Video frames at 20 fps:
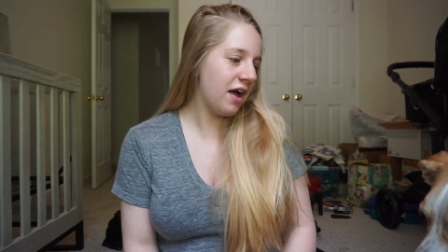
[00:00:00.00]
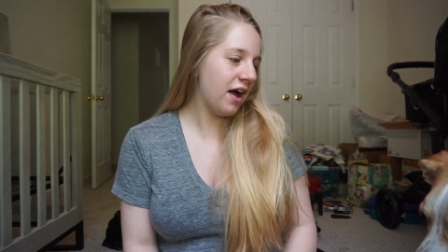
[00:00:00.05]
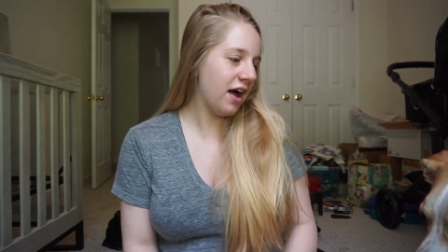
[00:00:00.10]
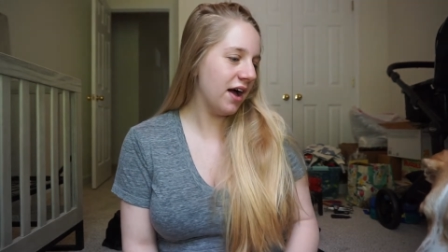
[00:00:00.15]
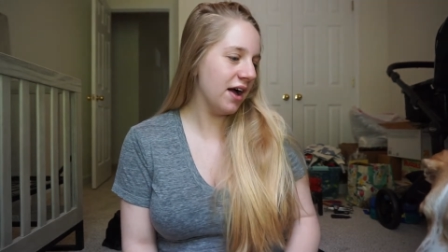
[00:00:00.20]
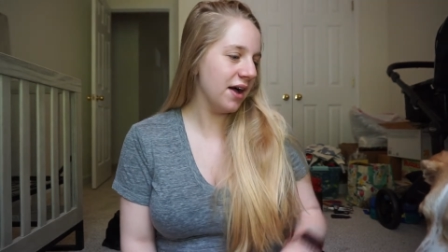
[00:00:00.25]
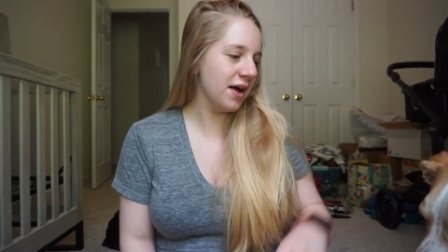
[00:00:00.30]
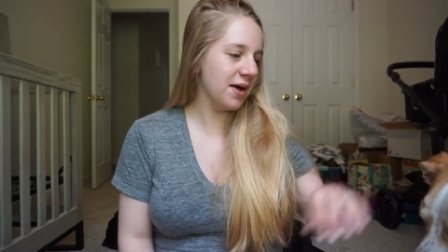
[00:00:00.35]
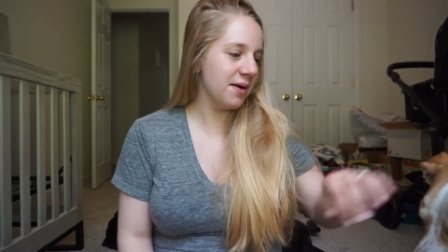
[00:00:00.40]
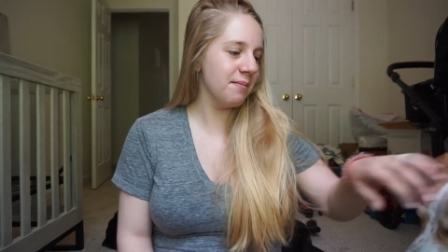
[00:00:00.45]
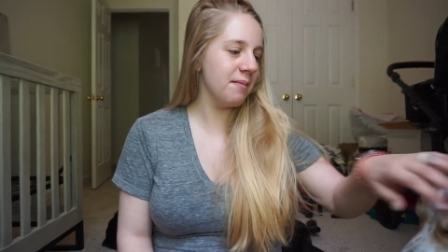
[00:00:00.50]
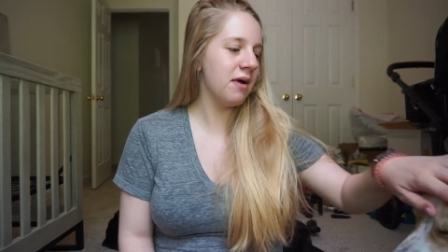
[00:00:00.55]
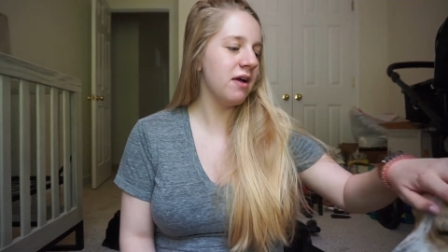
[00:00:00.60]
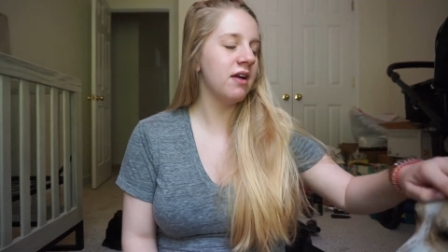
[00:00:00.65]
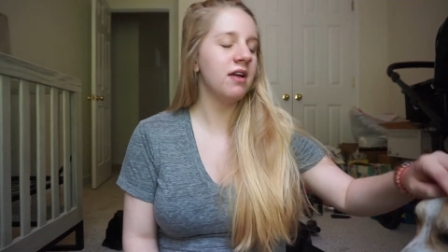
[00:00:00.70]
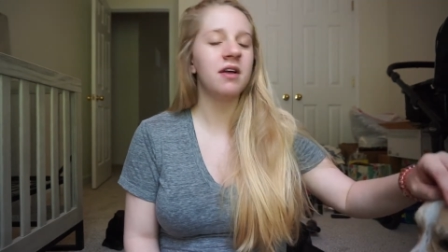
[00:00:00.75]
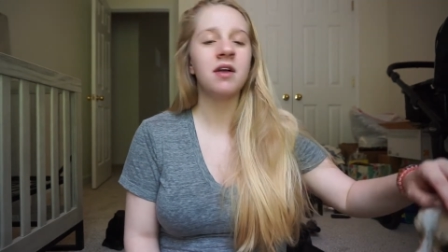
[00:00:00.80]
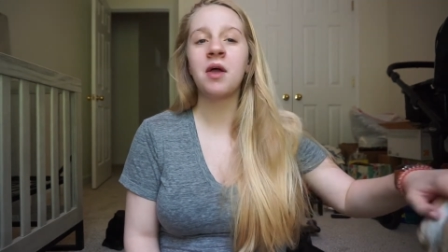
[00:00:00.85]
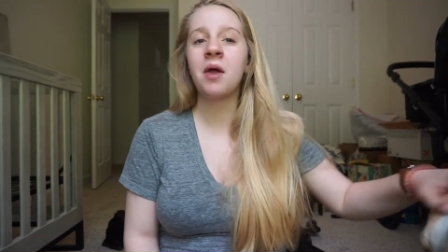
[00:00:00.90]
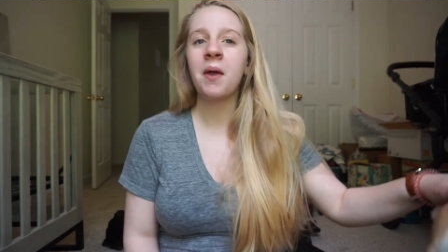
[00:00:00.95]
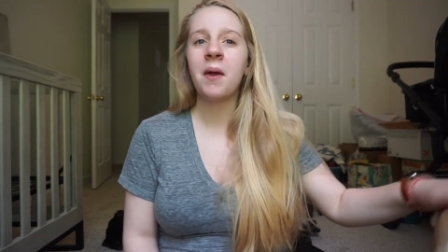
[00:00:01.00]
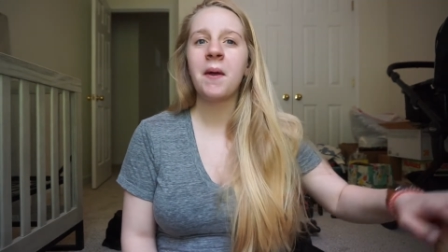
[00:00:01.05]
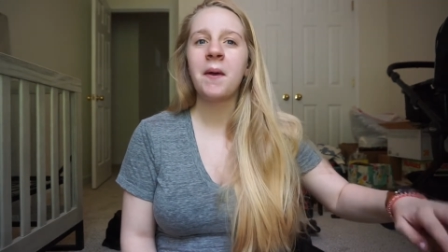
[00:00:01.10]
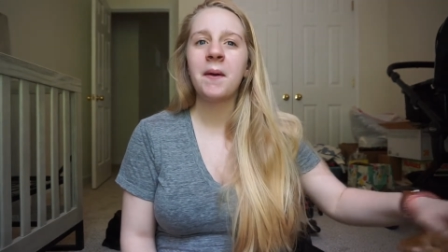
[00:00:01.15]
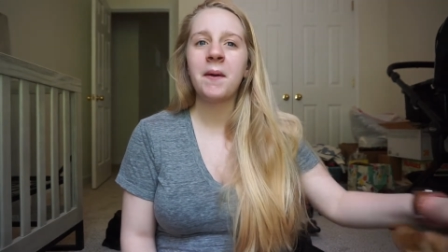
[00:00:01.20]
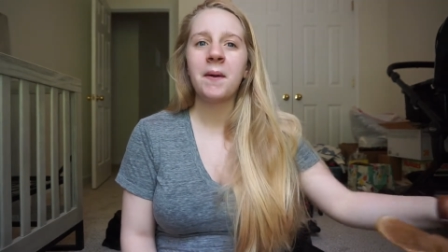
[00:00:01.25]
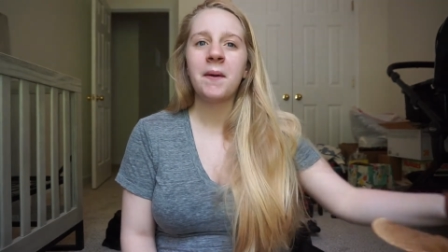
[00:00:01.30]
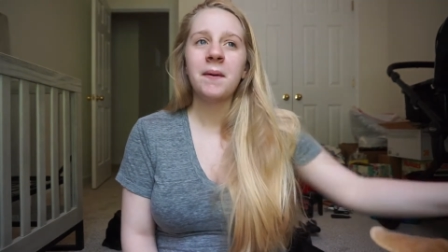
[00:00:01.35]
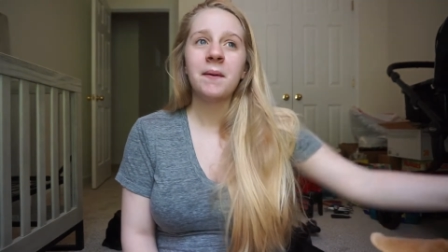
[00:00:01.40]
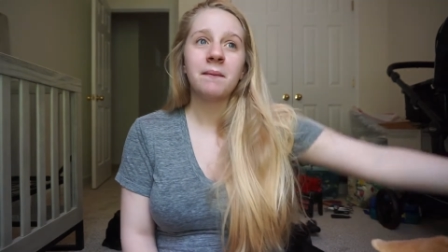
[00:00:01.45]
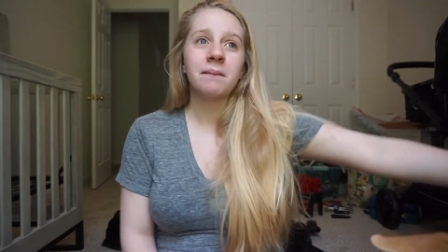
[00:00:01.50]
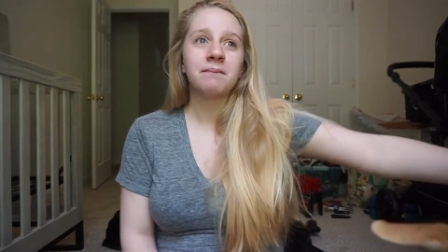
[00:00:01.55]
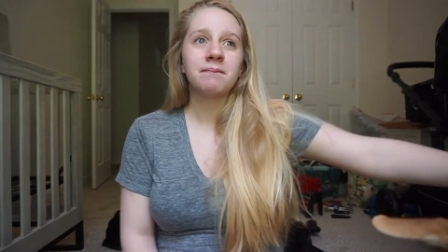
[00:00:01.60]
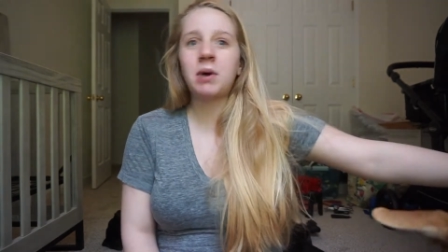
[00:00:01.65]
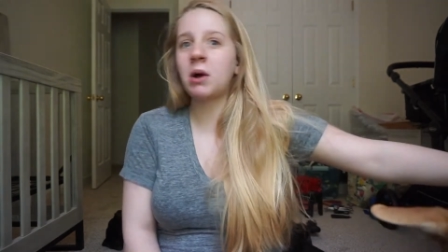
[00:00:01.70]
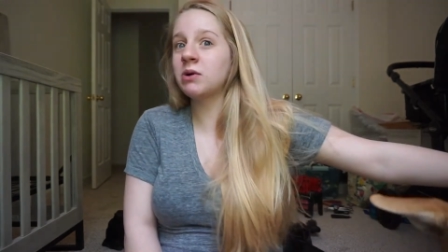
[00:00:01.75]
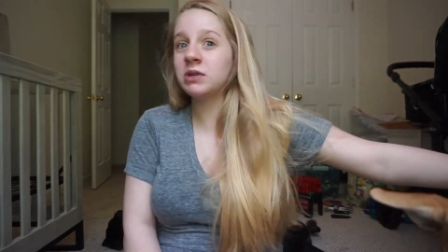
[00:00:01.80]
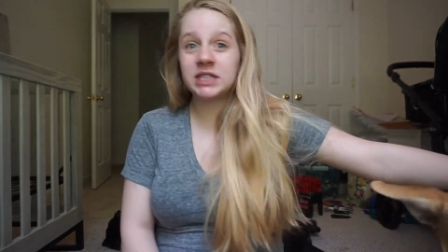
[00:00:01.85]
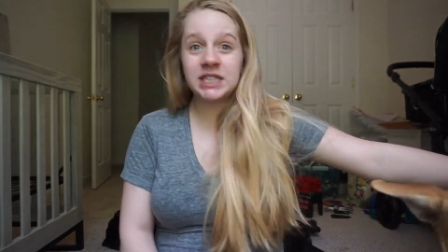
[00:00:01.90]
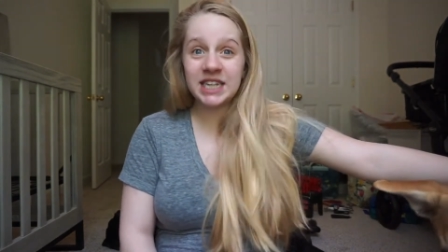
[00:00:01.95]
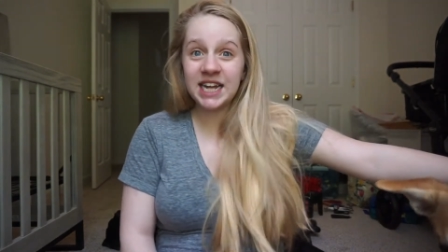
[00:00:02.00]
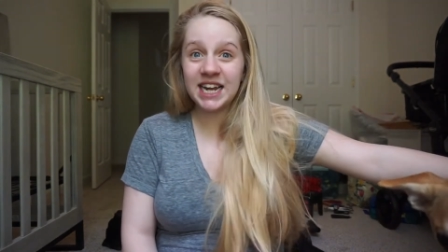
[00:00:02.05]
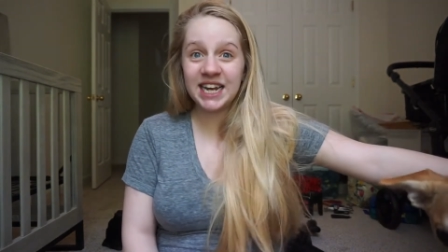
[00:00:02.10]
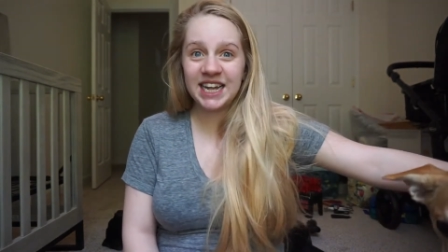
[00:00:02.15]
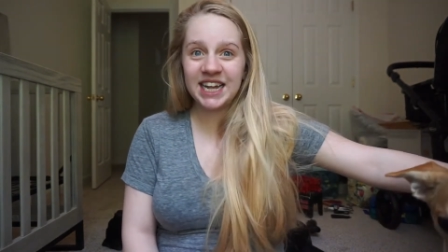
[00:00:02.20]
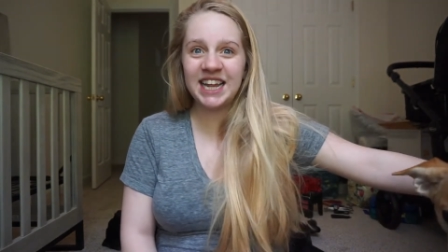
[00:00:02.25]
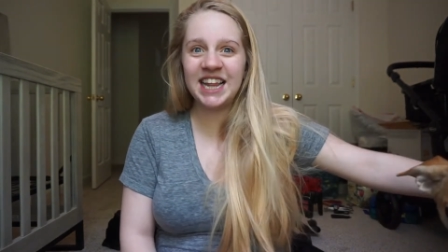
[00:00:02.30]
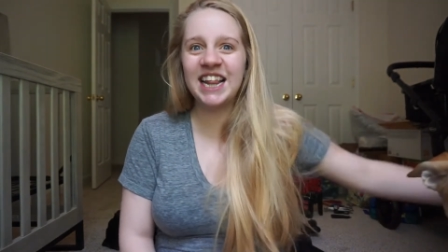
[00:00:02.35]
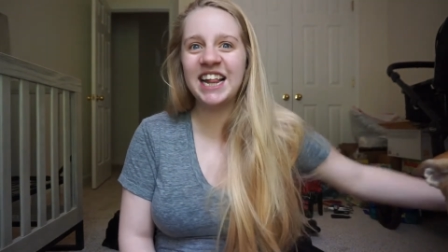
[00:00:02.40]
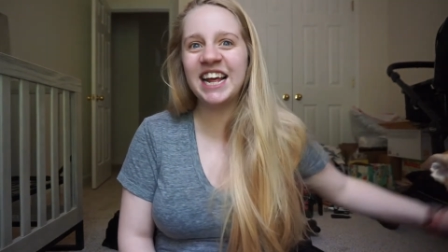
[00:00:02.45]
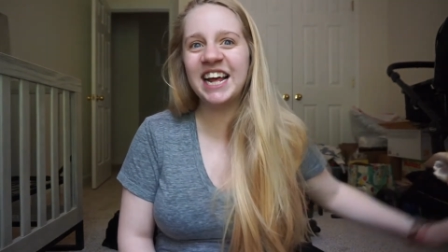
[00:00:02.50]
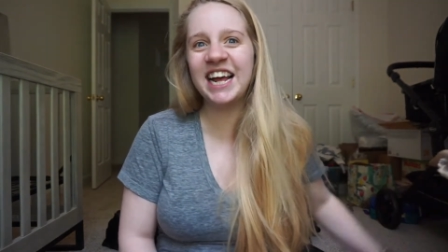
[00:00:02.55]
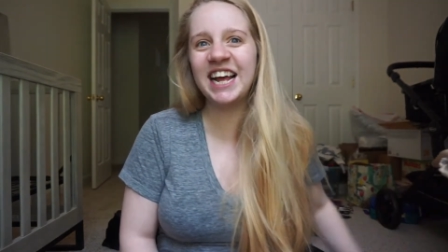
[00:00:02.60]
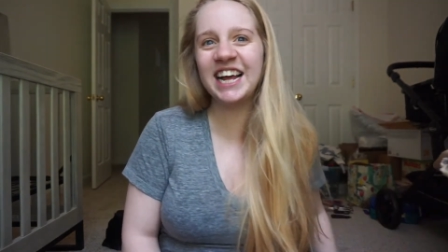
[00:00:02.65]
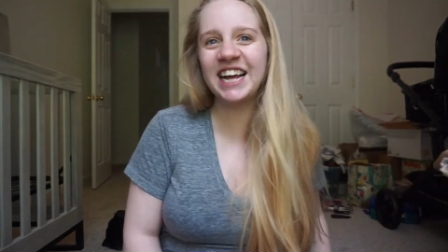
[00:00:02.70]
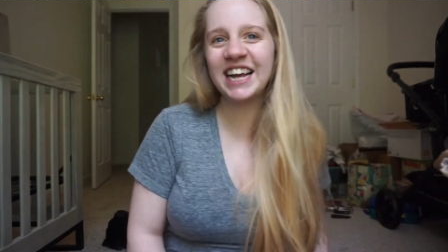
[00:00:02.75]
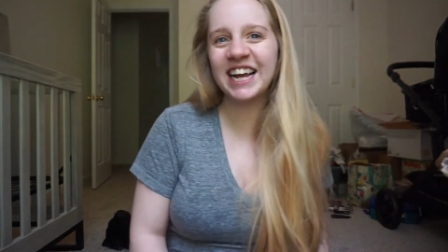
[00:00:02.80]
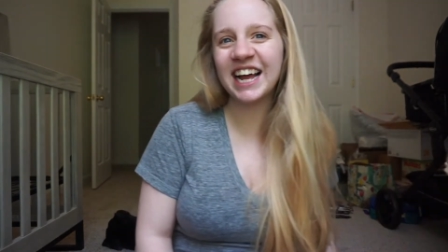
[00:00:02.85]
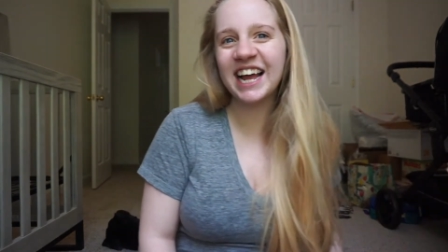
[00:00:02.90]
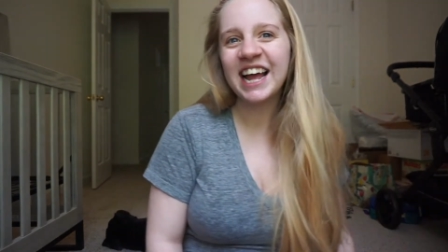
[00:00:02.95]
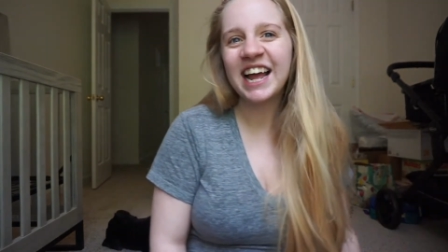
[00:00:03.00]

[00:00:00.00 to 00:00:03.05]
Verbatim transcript: um, posted anything.